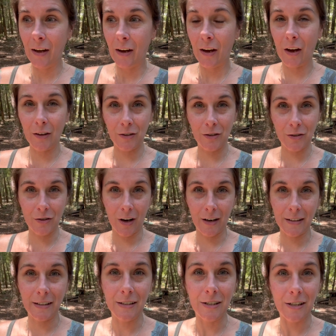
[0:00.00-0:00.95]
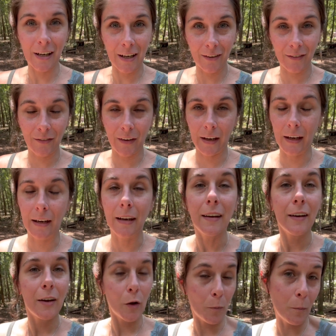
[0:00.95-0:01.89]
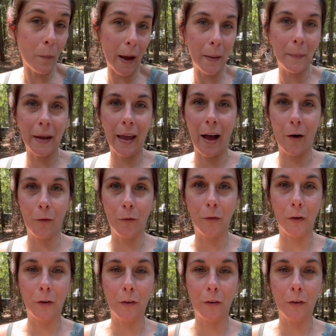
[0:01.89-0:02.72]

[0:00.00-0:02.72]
constructed chicken feed might be helpful.